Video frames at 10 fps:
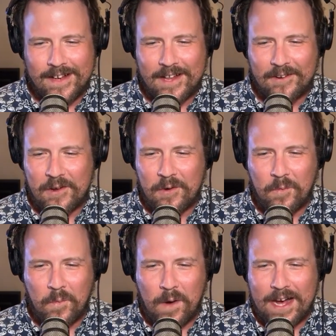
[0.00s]
I don't know
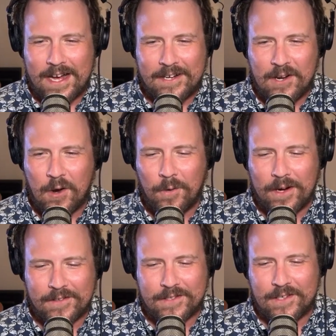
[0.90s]
why no
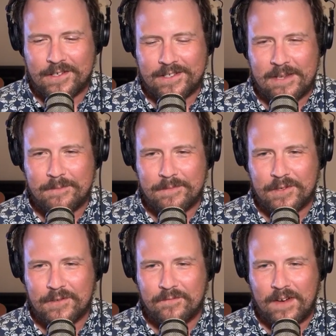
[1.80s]
one else on our team
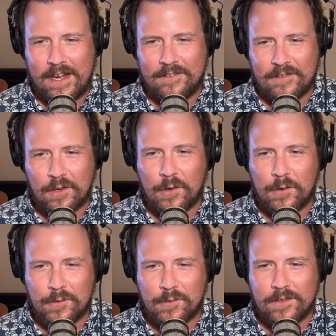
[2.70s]
could find the
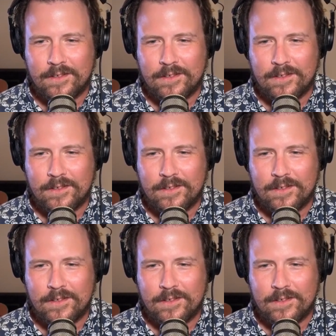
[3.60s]
goal.